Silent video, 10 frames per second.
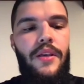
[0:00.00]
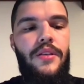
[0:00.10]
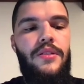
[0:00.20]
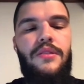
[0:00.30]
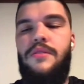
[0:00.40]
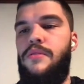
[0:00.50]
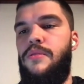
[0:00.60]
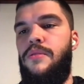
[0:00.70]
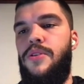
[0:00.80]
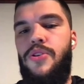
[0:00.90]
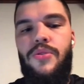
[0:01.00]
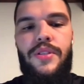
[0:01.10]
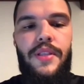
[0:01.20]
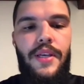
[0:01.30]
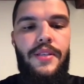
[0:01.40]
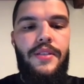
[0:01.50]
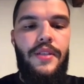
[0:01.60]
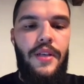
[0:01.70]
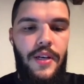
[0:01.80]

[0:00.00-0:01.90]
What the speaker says: is to use this